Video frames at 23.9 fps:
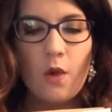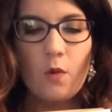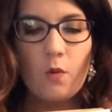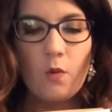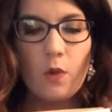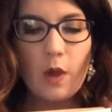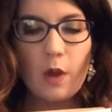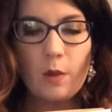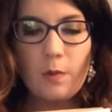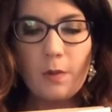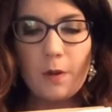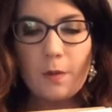
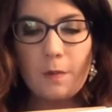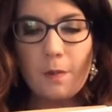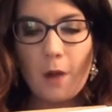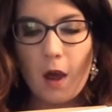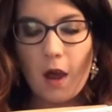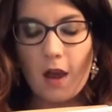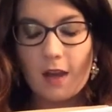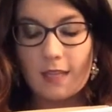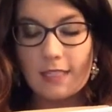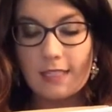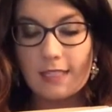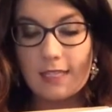Wilbur
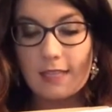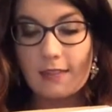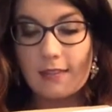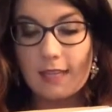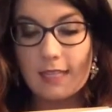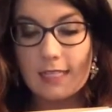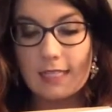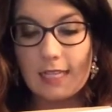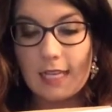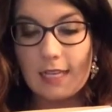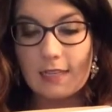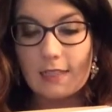paused and
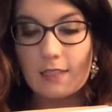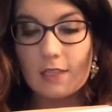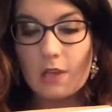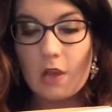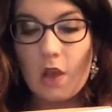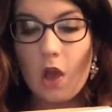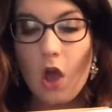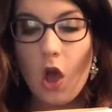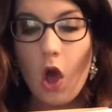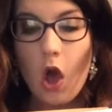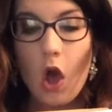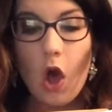listened.
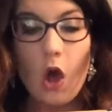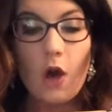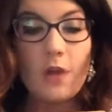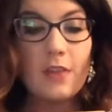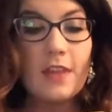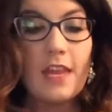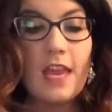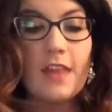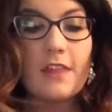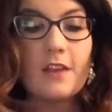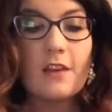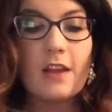All
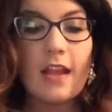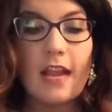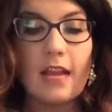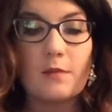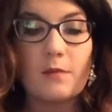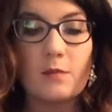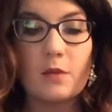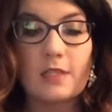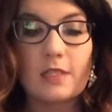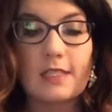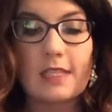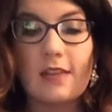the other
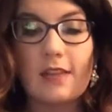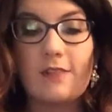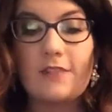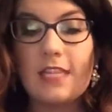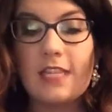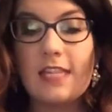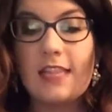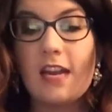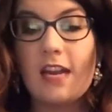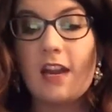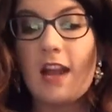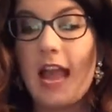animals
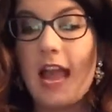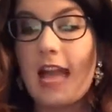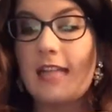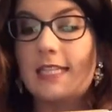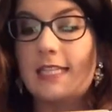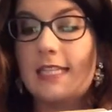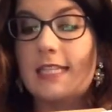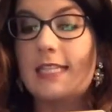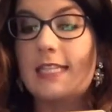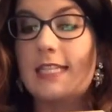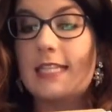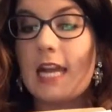lifted their
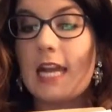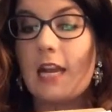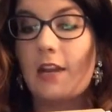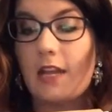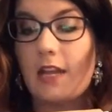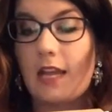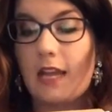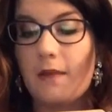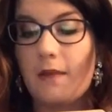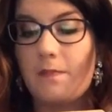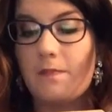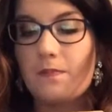heads and stared
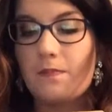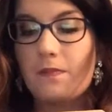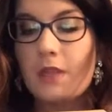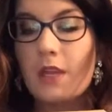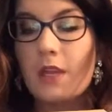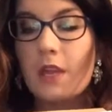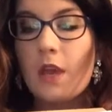at him.